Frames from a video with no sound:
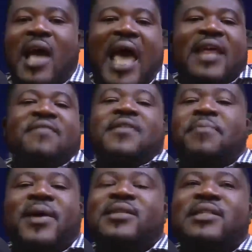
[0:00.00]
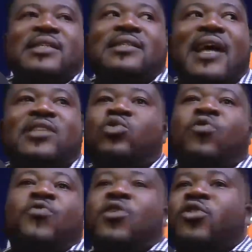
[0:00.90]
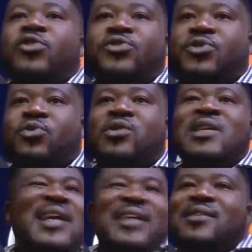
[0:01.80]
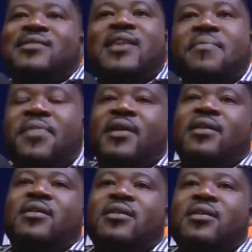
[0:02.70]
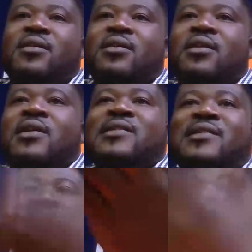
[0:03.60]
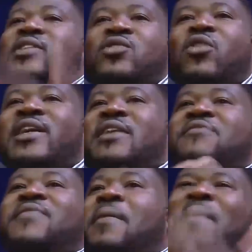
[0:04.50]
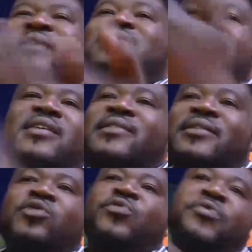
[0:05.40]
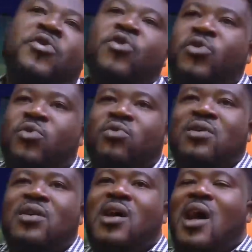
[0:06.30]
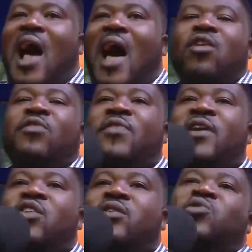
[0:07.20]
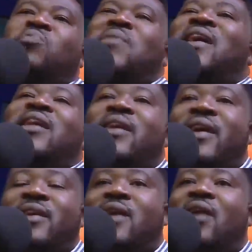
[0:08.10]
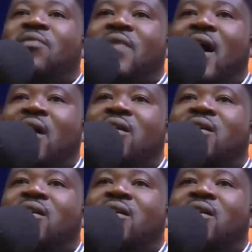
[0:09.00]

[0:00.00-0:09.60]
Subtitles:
And if the person decides to unfollow you, it's the same thing. Since you did not give the person anything to follow you, I don't think you need to make any case out of that.